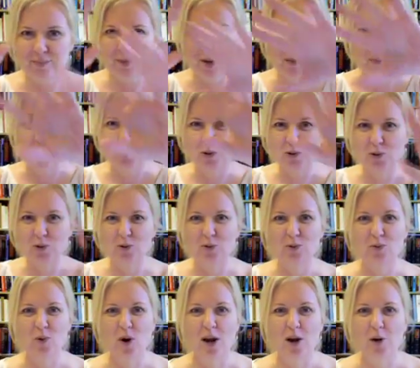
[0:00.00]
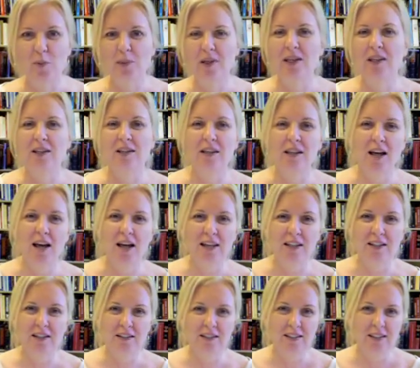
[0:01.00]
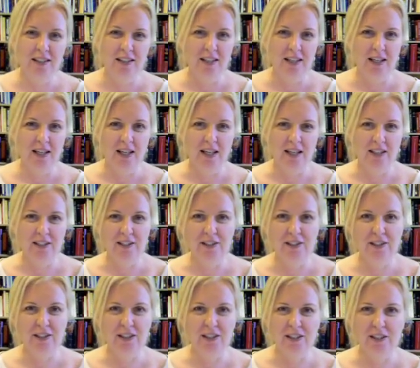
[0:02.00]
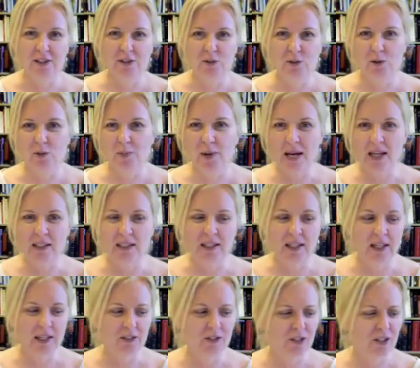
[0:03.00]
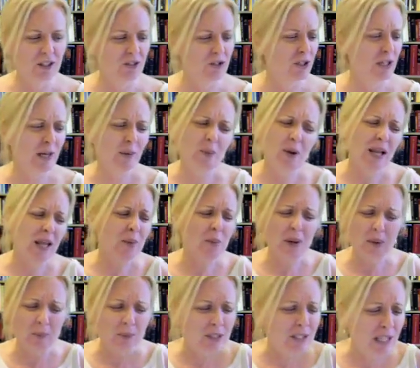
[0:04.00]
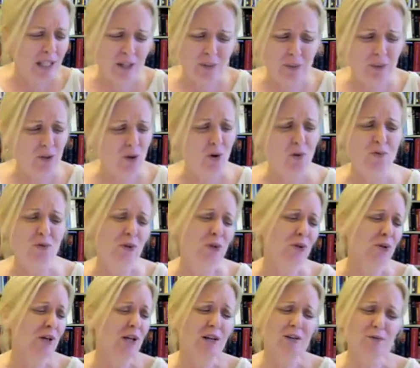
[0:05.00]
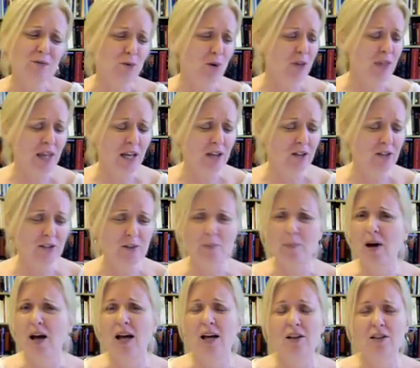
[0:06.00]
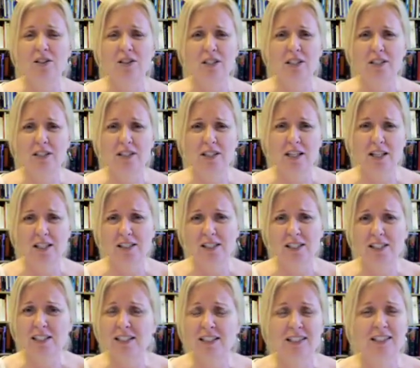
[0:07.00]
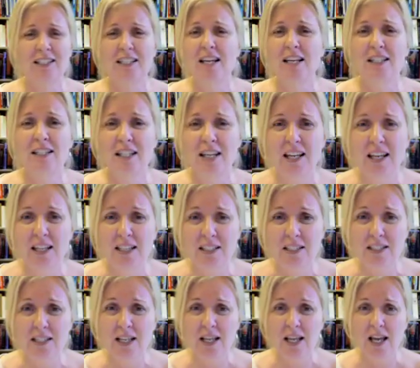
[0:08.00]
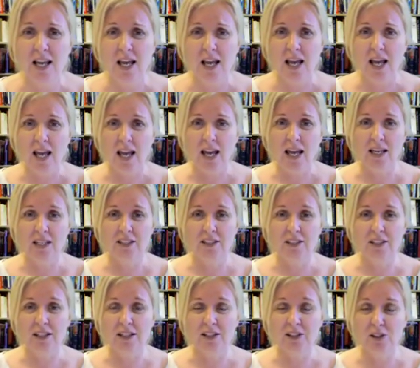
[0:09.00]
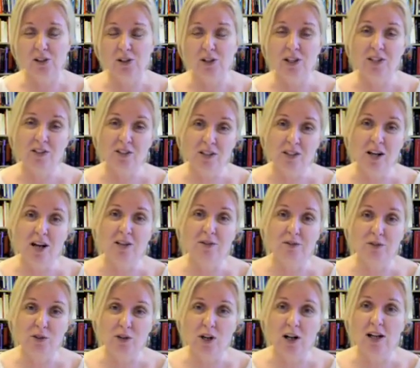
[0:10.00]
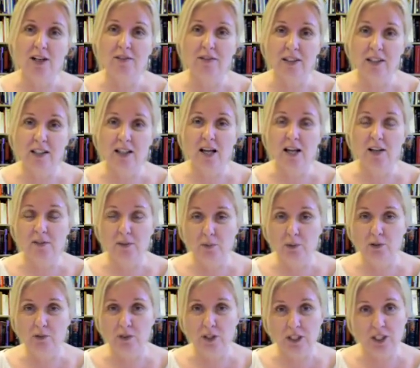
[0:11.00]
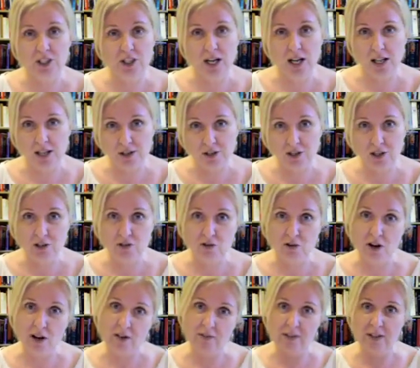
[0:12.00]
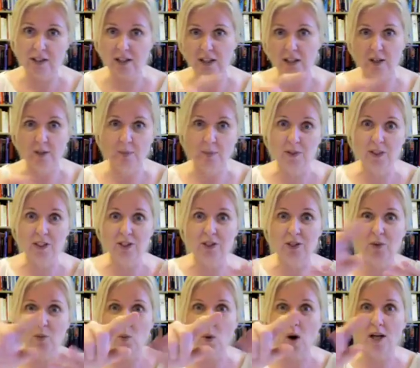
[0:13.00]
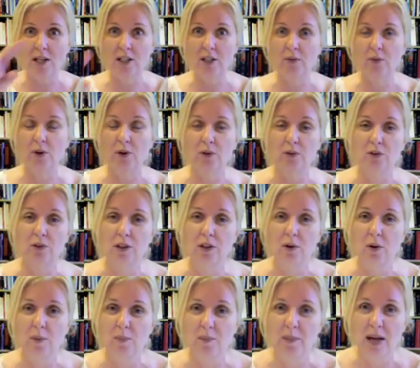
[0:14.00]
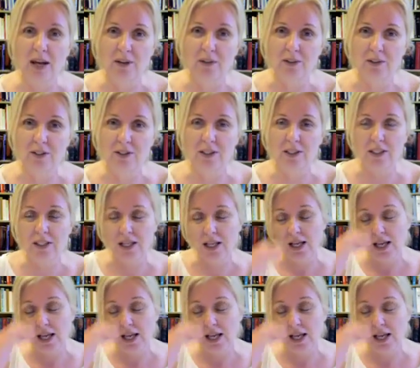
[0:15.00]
up through Wyoming and the like, and through the Badlands yesterday. Well, anyway, it was over 4,000 miles, and I did it in 10 days. And, that's a lot of driving. A lot of it was very challenging driving, like up these winding roads that go up mountains, and,